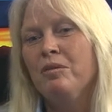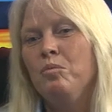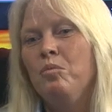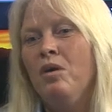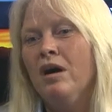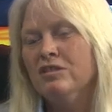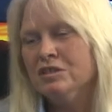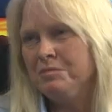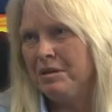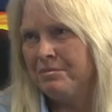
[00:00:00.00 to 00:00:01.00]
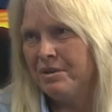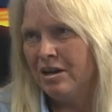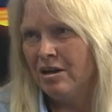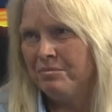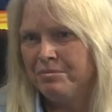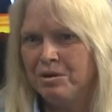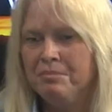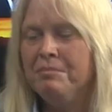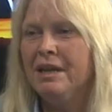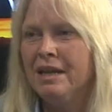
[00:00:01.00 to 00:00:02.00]
water's being put out per
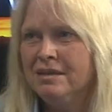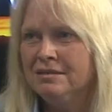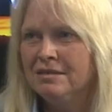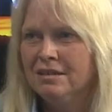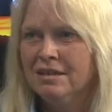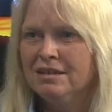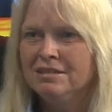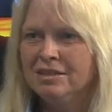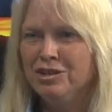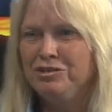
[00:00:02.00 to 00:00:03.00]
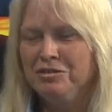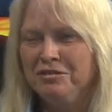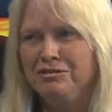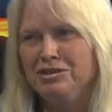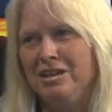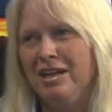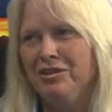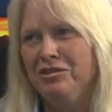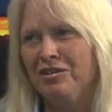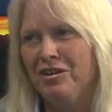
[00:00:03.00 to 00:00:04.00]
minute, sit a tuna fish can
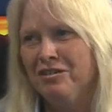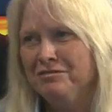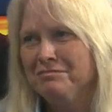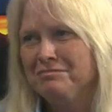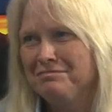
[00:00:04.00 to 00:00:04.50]
in your yard.